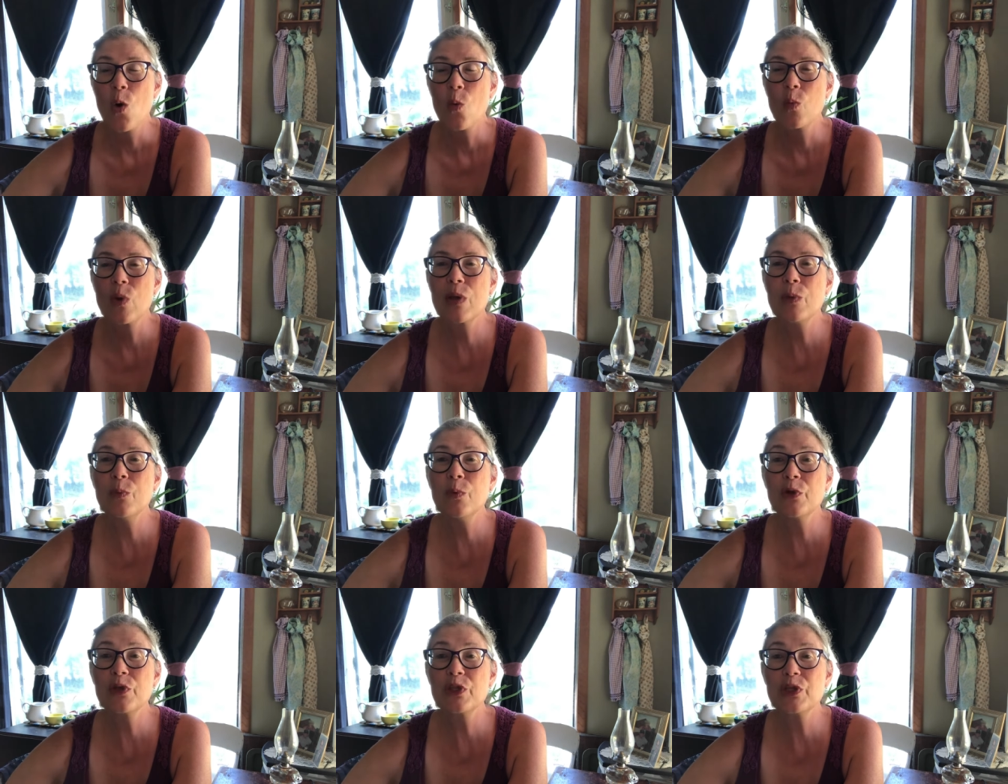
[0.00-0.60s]
we
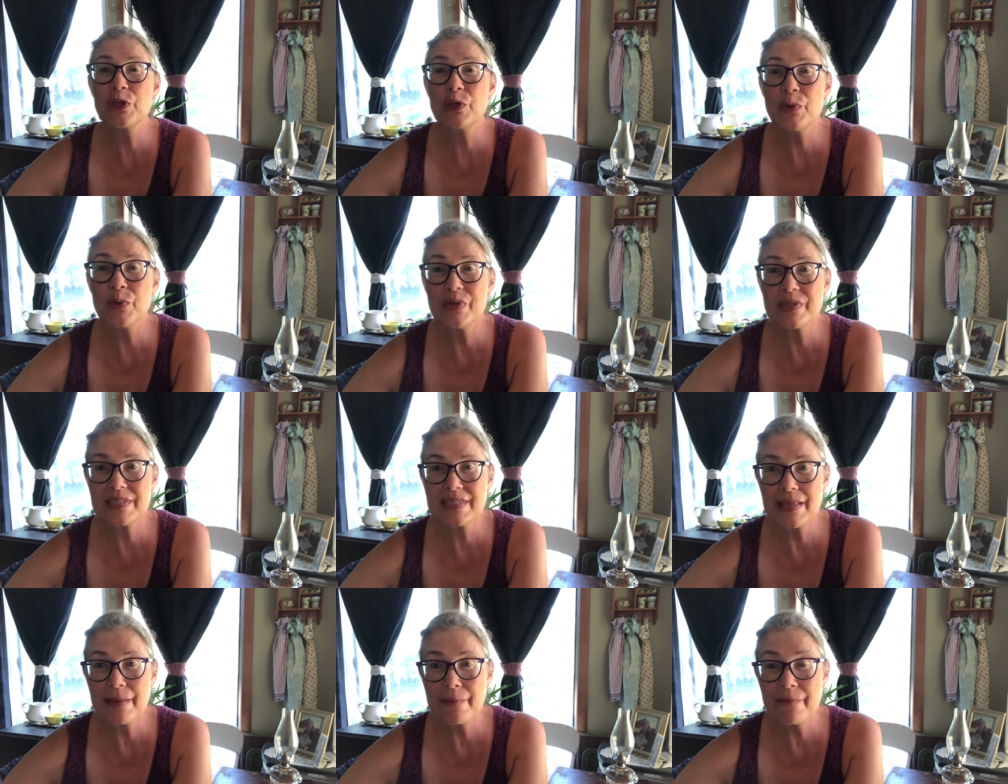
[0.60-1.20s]
will
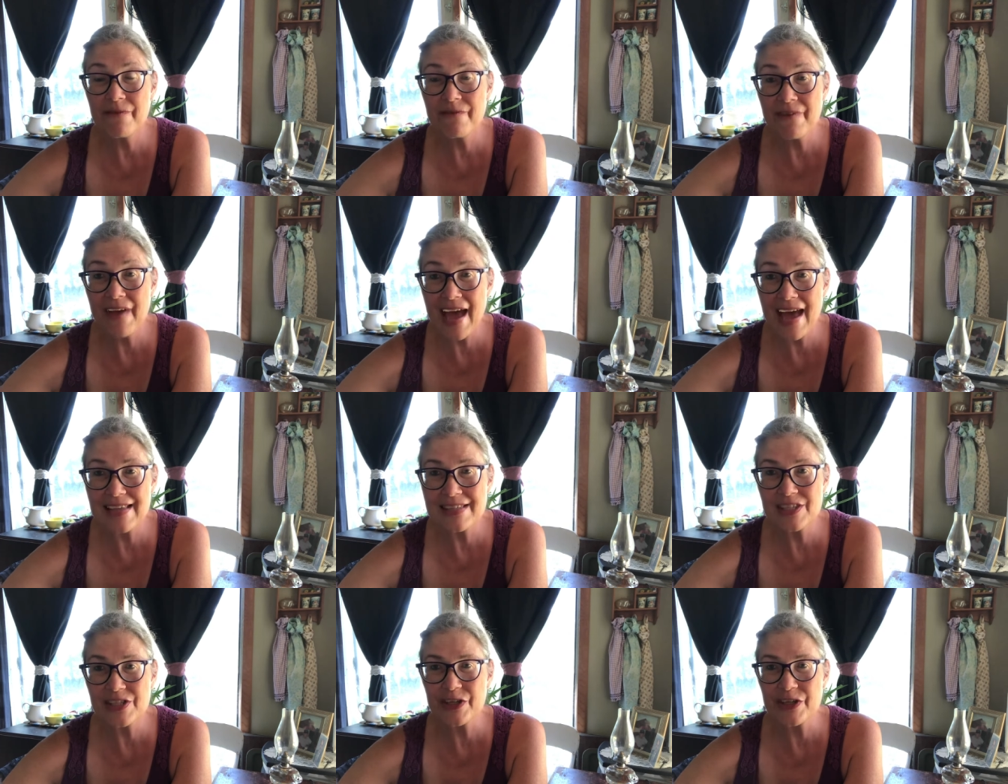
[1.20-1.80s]
use them
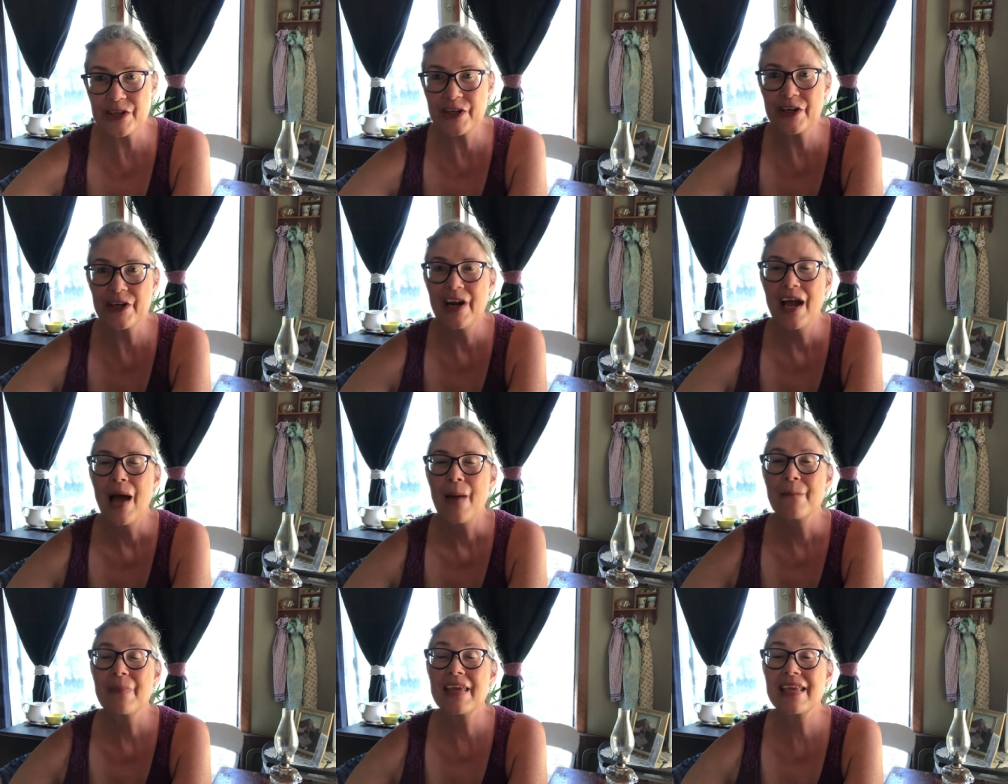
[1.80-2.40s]
faster
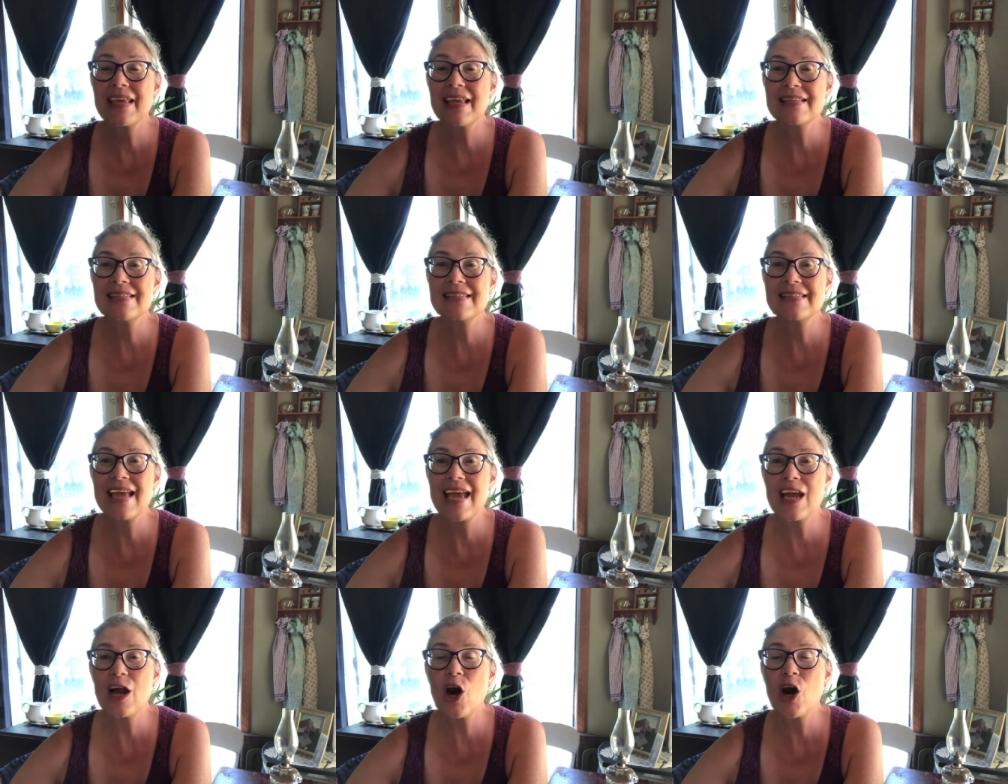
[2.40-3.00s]
because
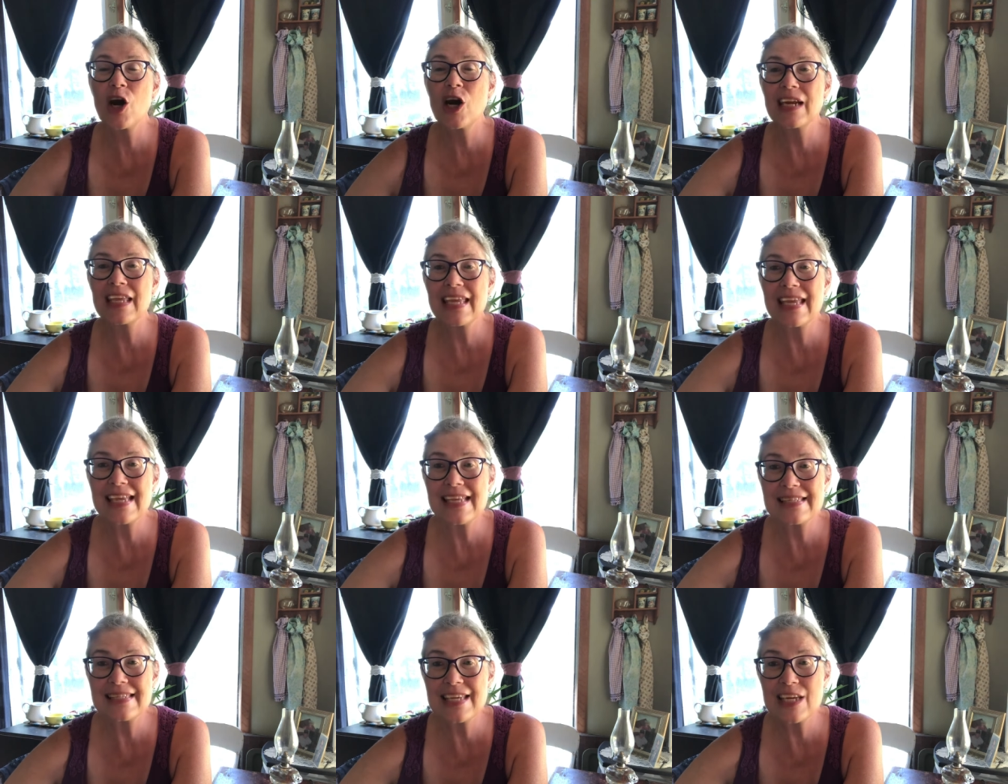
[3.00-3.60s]
they are
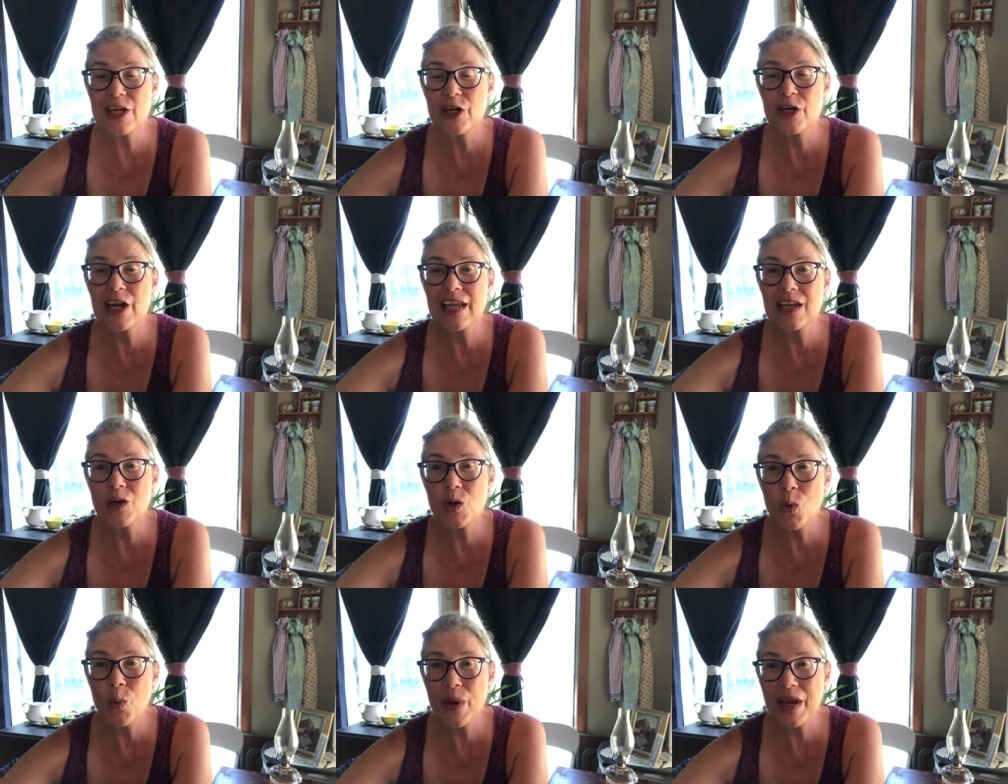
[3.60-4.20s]
easier
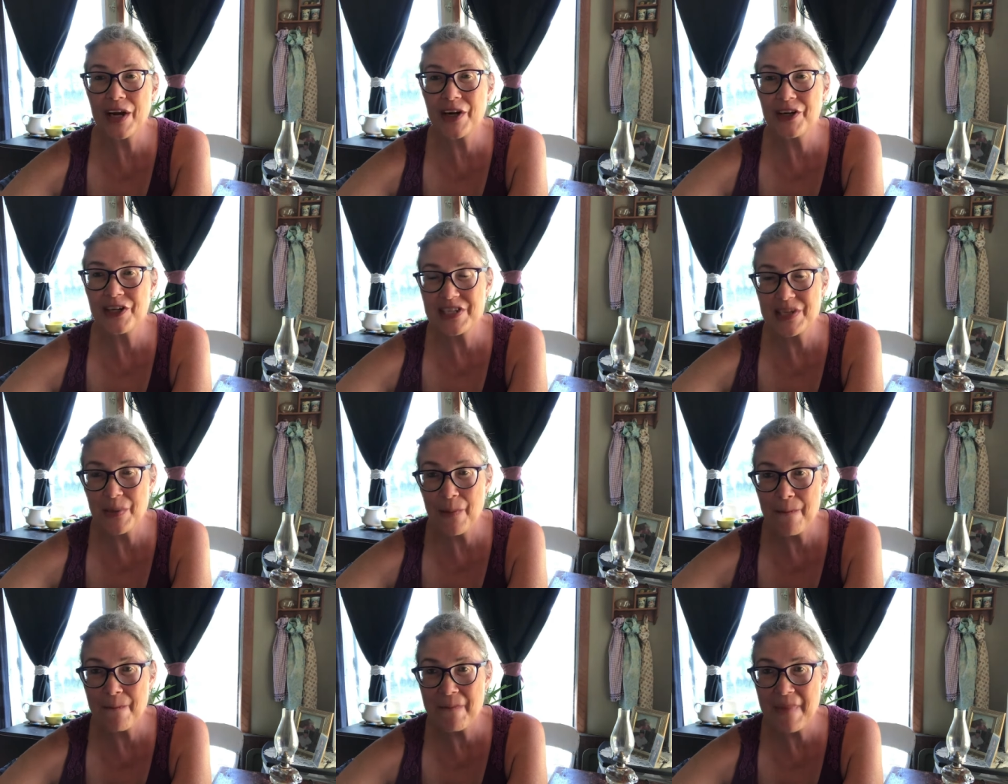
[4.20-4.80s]
and quicker
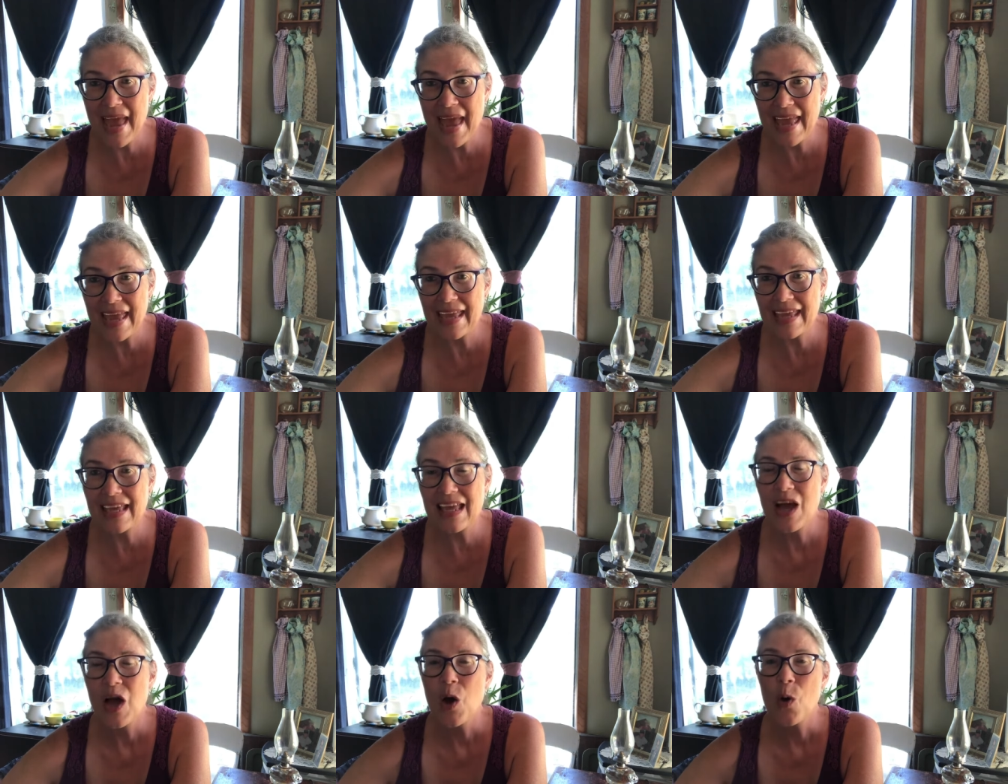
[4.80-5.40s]
to
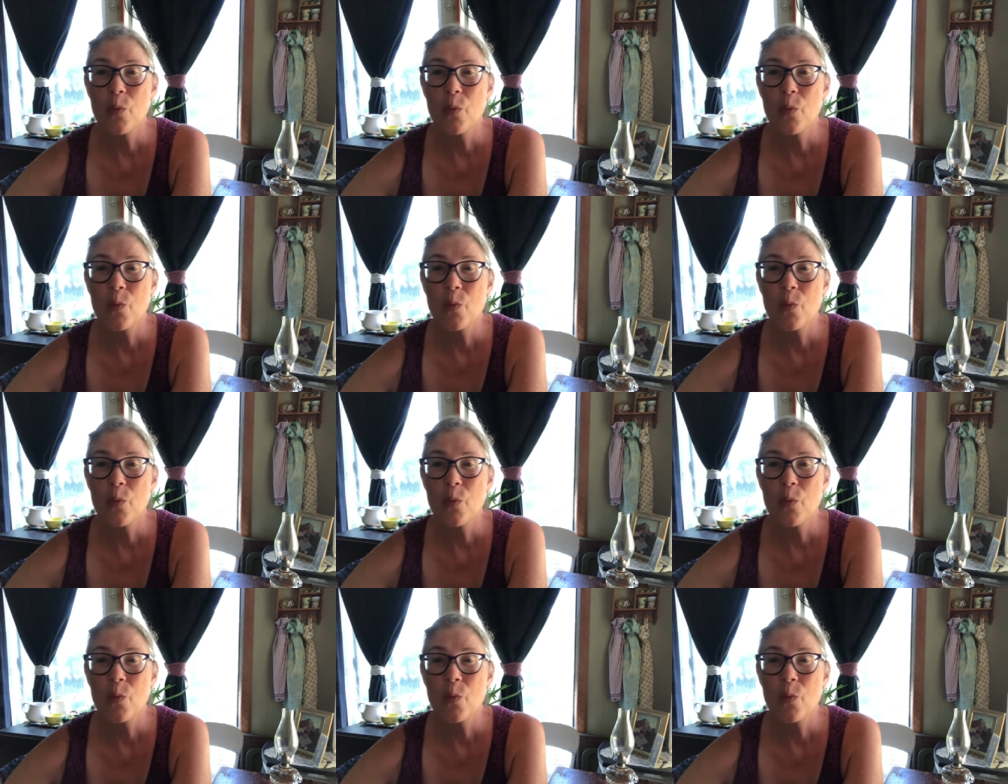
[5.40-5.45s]
make